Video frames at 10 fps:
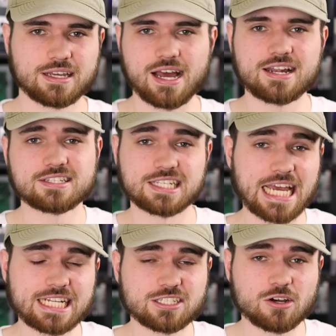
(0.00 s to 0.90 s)
And honestly,
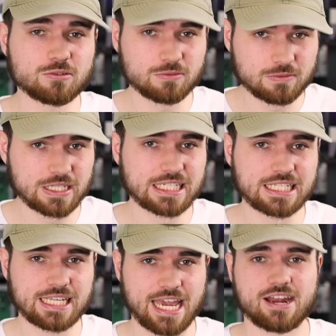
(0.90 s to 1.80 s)
I don't really
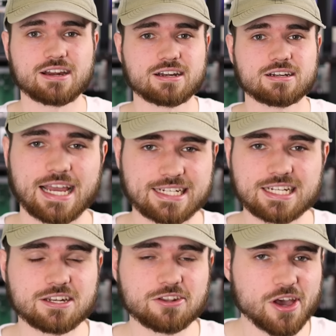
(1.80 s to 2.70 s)
care. I
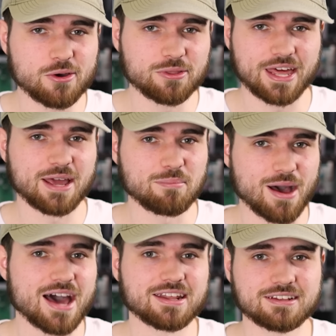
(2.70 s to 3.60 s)
didn't know that I
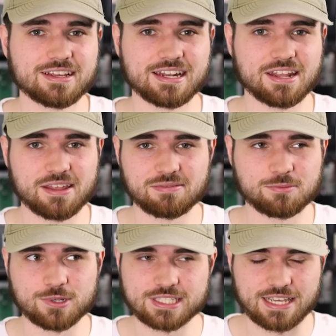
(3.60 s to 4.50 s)
bought it and it
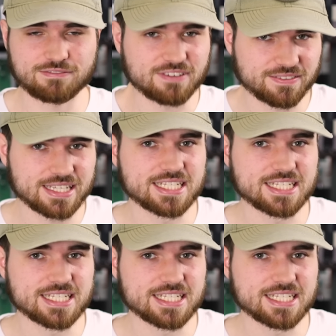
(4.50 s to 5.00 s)
was like fifty